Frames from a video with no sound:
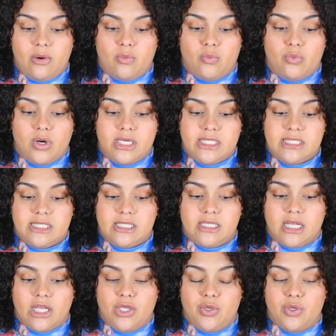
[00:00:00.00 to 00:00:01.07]
What is it
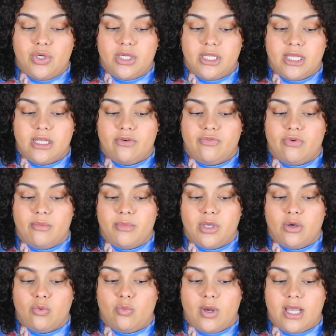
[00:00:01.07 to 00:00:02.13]
that you couldn't get from
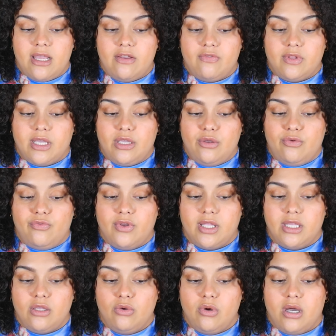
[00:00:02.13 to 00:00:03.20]
your wife that you feel
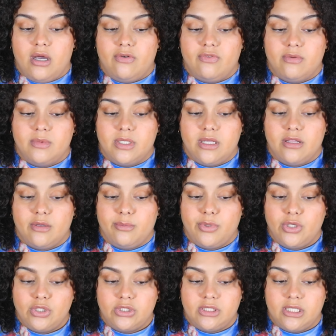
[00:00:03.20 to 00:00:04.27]
like you got from another
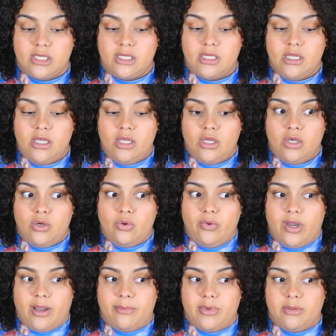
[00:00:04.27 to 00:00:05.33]
person
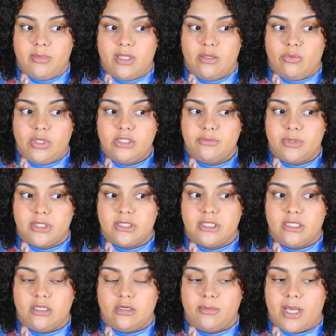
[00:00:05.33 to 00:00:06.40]
who happened to be the worst
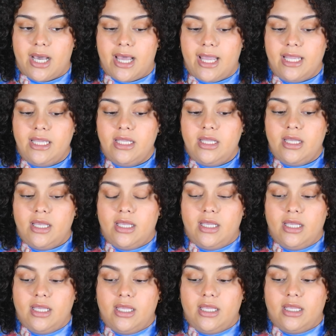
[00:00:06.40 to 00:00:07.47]
person nearby?
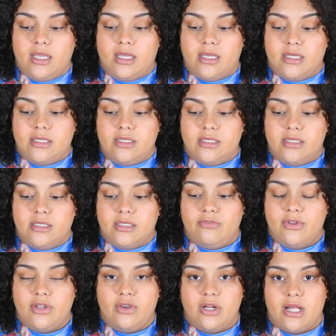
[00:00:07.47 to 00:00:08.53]
And
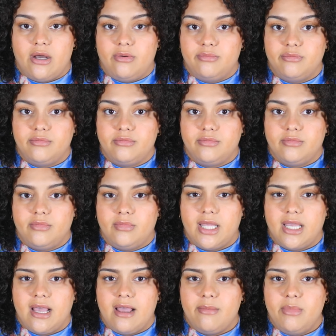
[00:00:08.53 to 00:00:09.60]
figure it out.
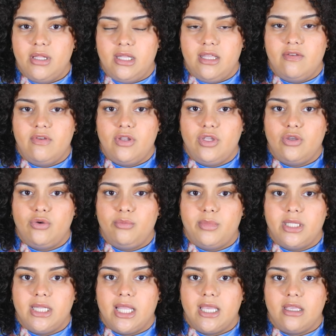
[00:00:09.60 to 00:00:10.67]
Like, I believe in you,
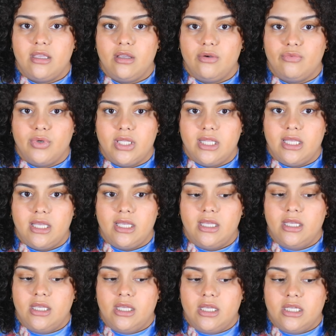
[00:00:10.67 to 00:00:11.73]
but like, you're really,
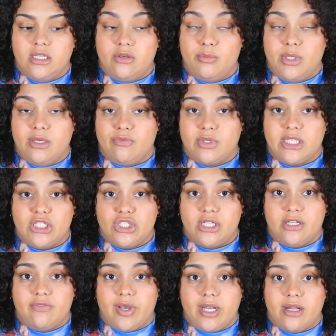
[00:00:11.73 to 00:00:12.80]
you're being really
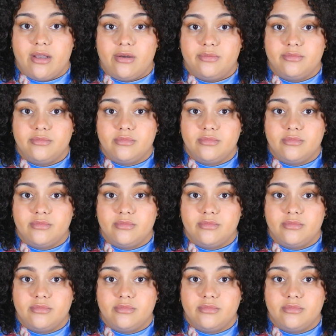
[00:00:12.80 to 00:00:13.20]
shitty right now.